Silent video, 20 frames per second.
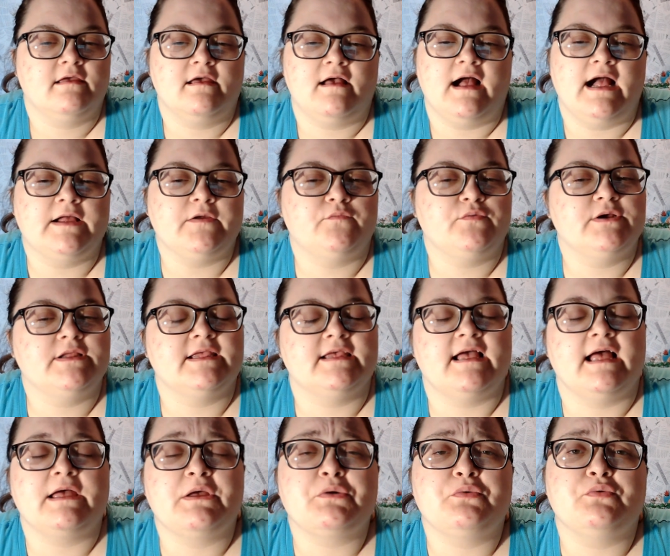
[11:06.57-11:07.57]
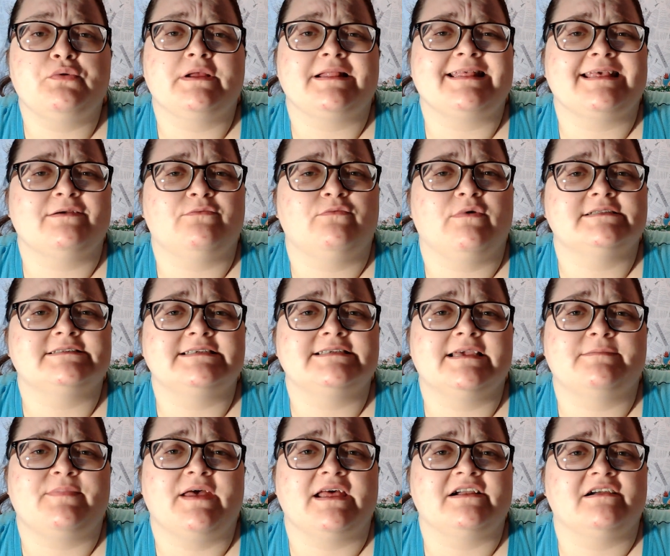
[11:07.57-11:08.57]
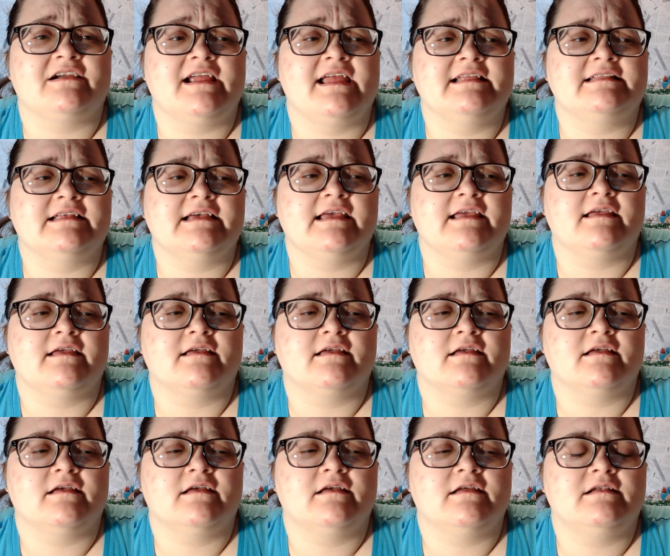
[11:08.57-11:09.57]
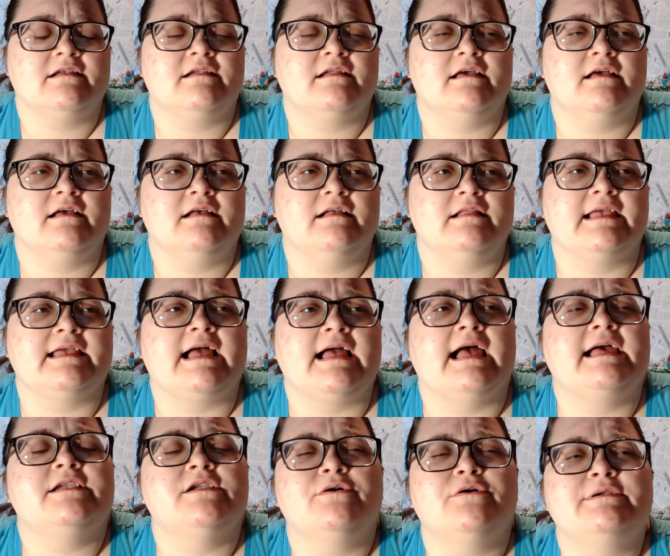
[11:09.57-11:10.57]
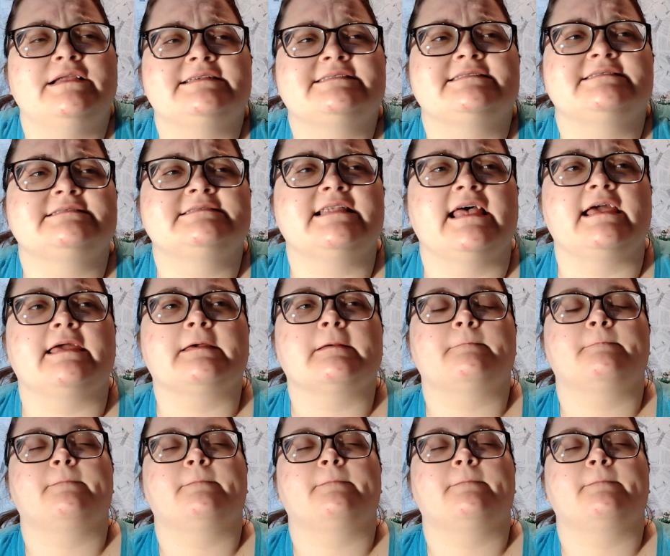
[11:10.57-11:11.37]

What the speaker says: I really want to get better, and like I know like